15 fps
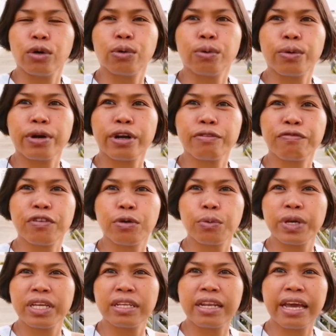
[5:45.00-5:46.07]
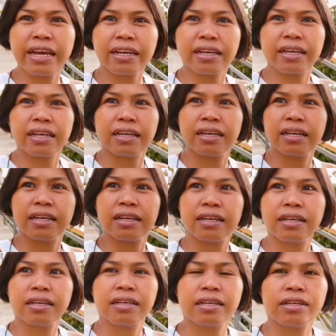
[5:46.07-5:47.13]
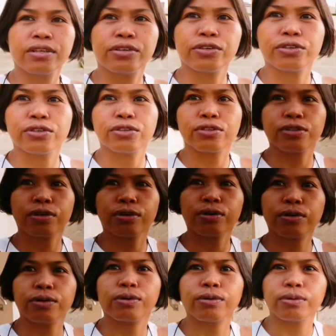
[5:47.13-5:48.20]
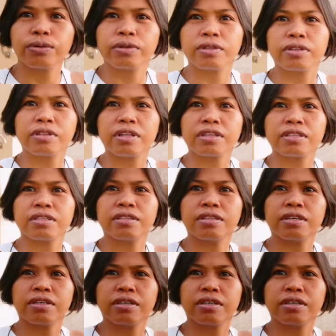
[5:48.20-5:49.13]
lower viewing deck. So that's